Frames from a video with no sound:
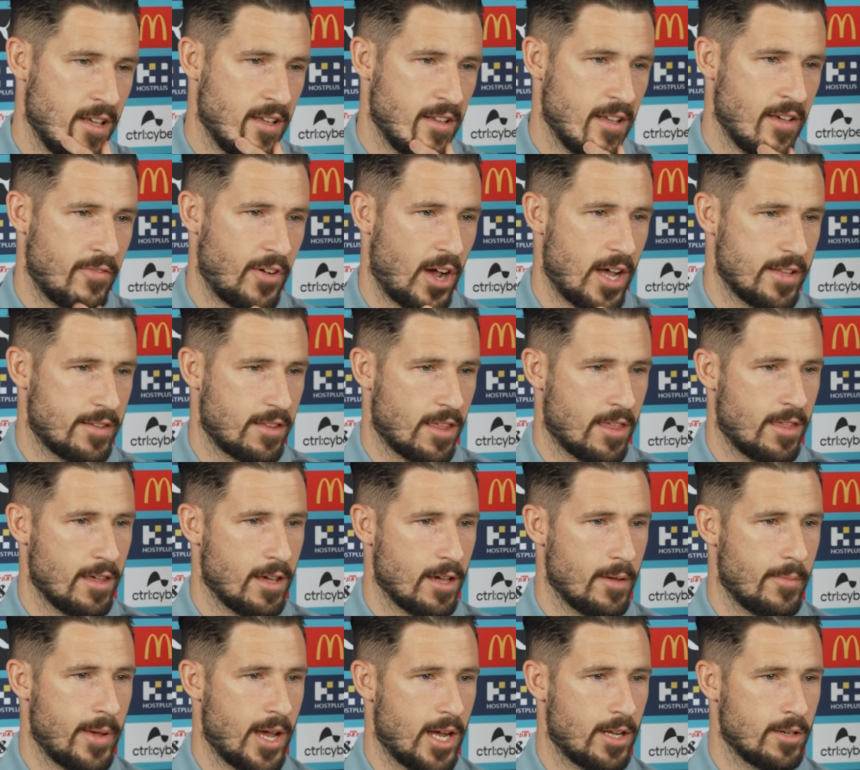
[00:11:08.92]
If I had to
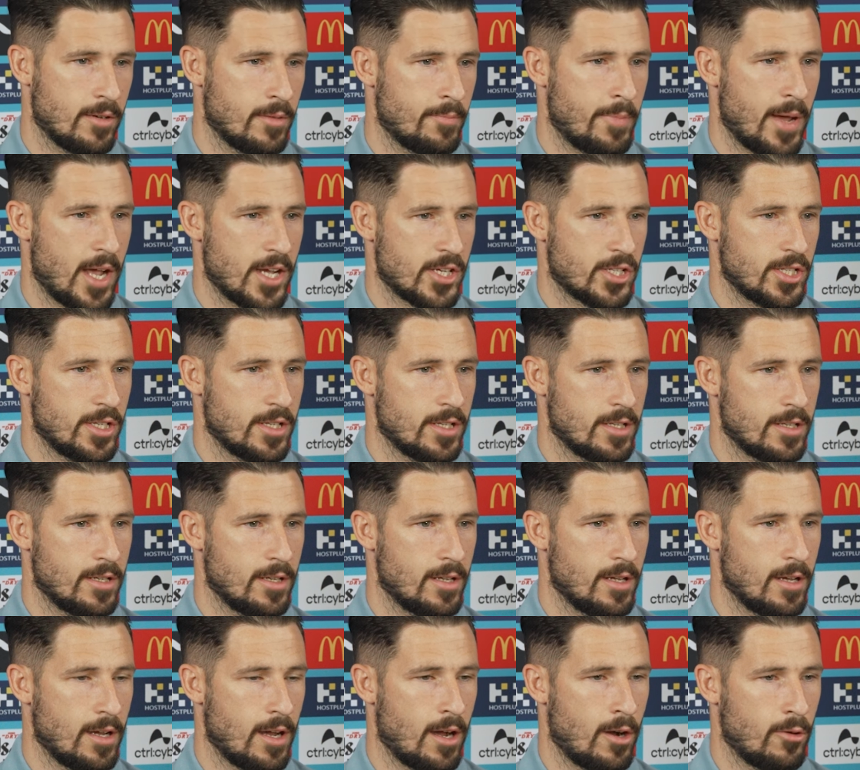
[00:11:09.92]
think about passionate,
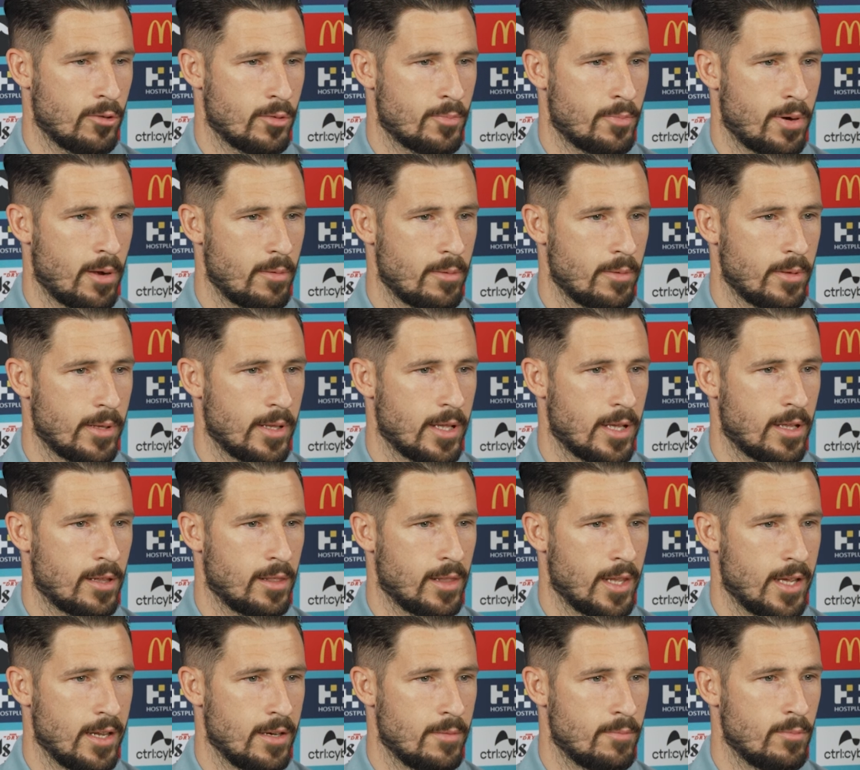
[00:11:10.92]
I would probably
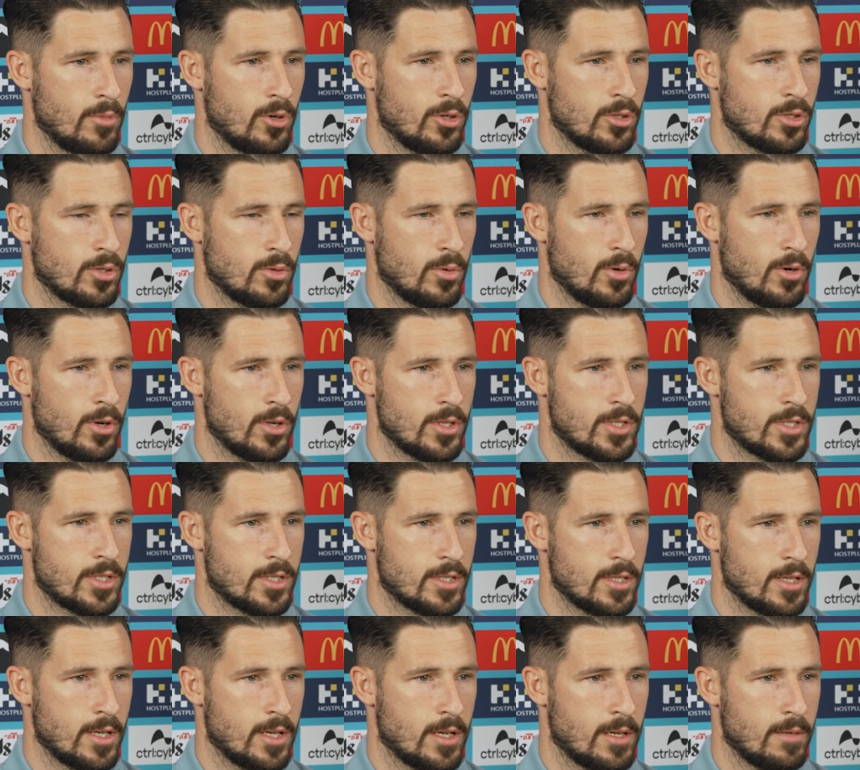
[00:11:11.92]
lead more
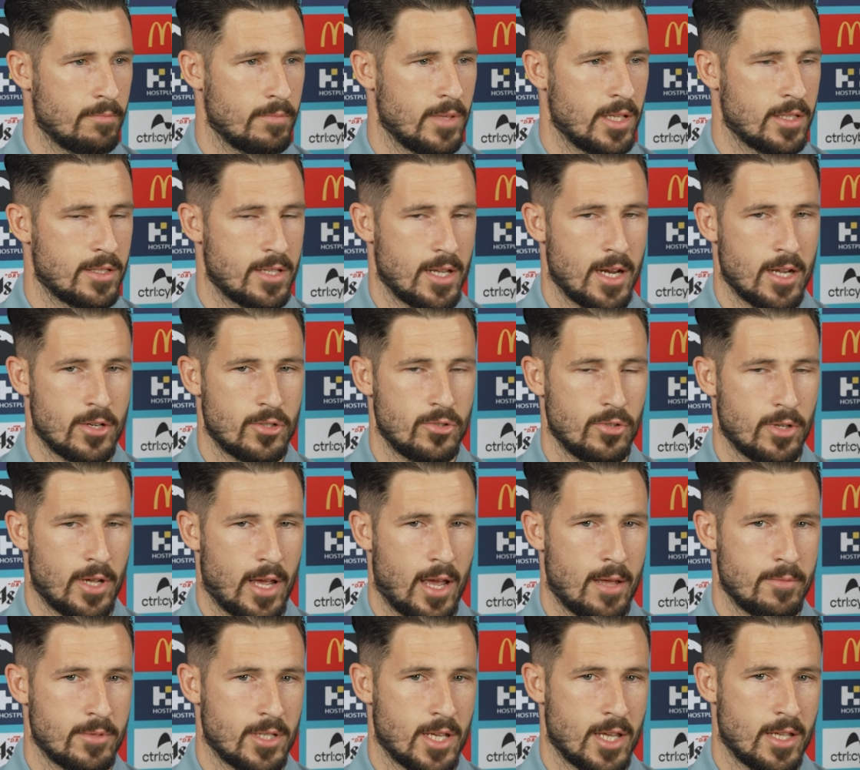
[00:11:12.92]
towards international
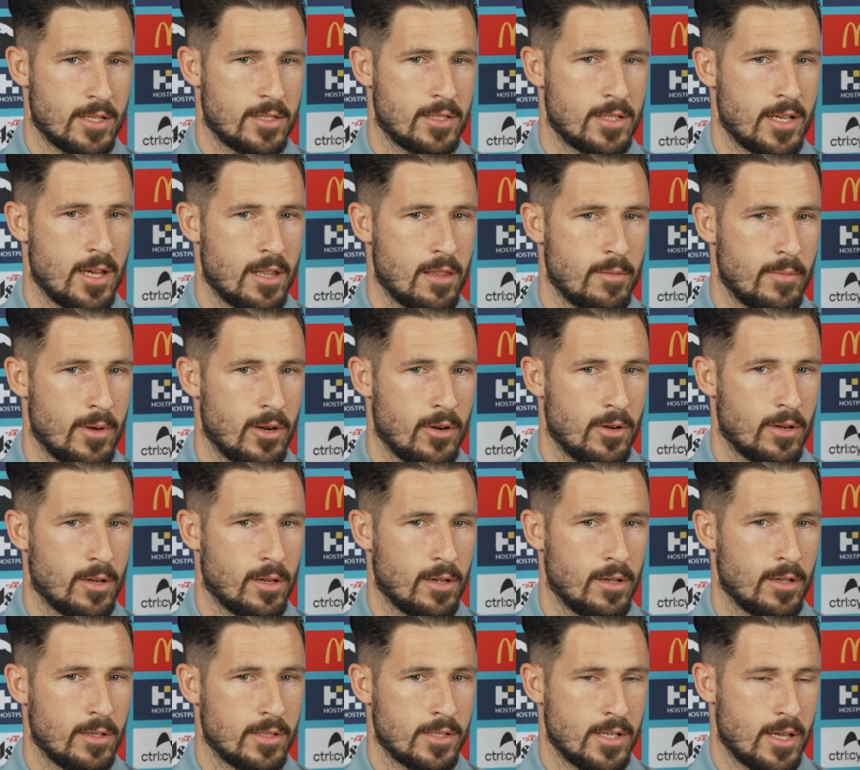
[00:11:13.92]
games against South
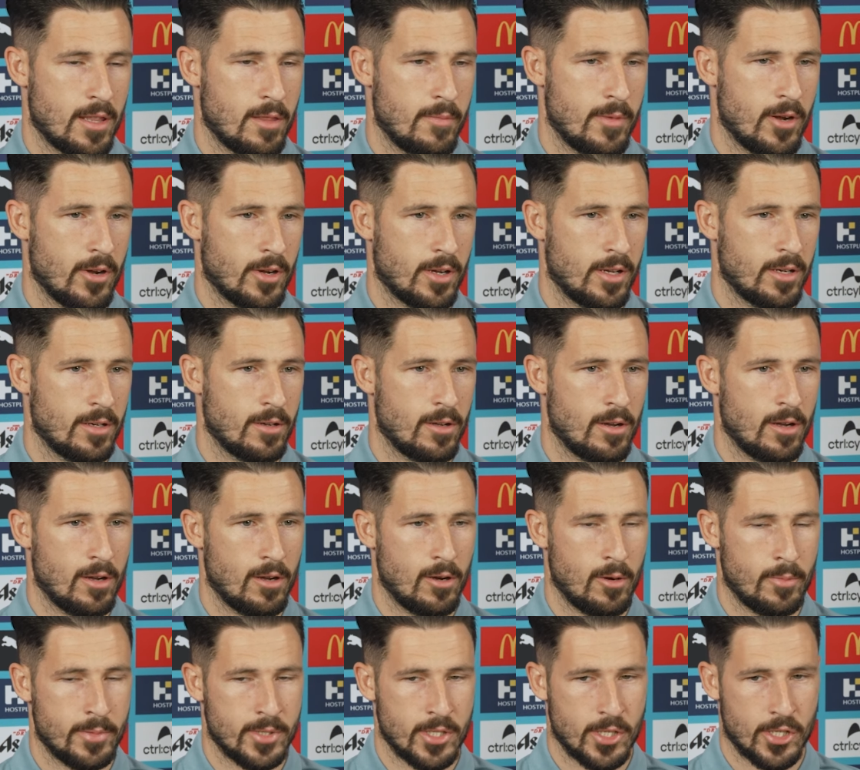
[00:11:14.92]
American
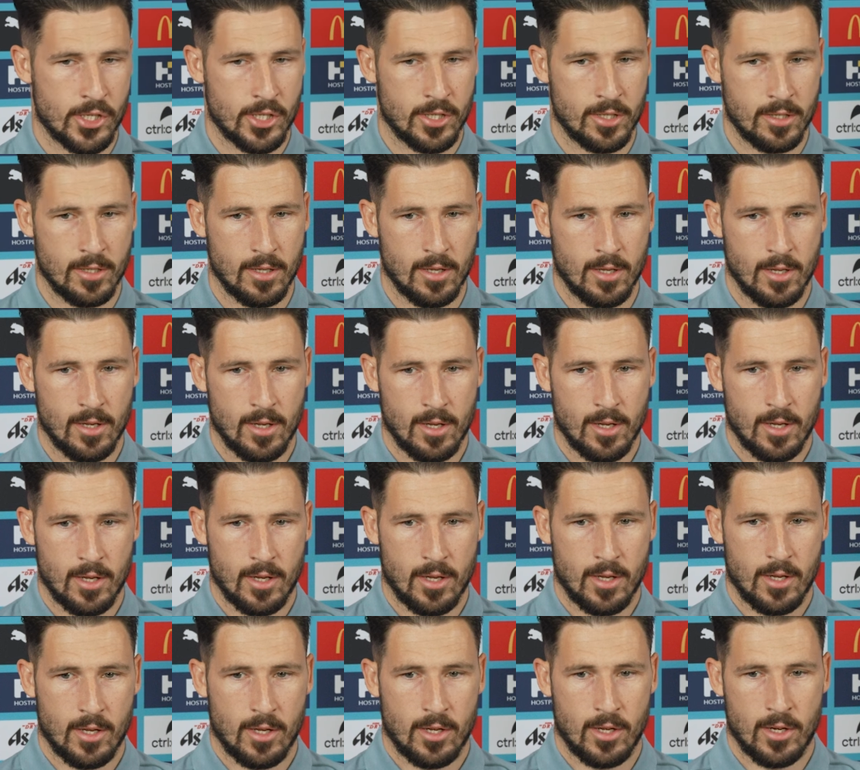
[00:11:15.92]
opposition.
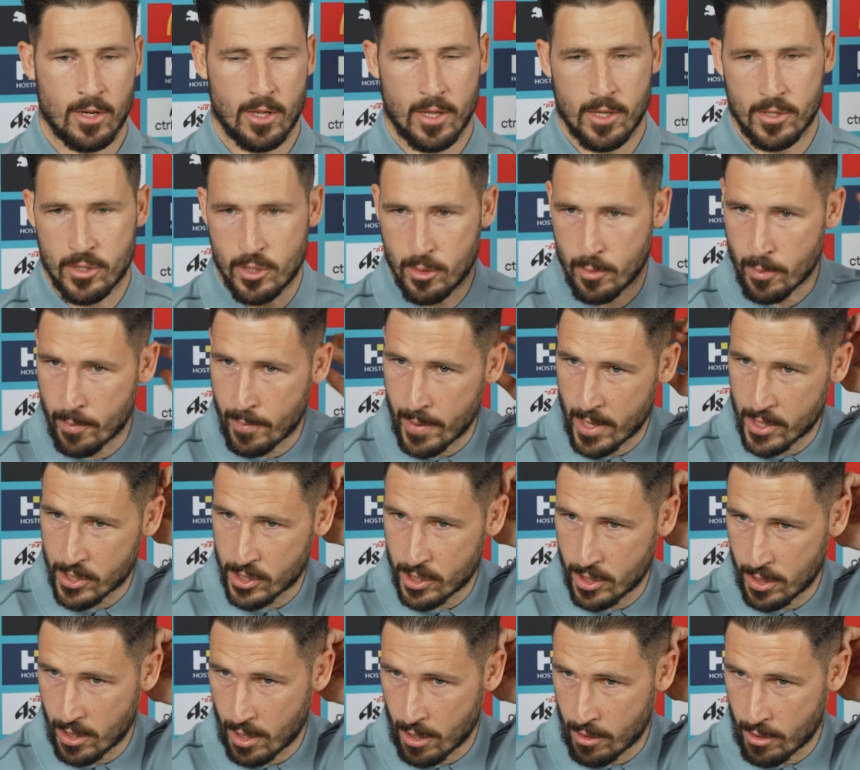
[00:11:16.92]
They're super passionate.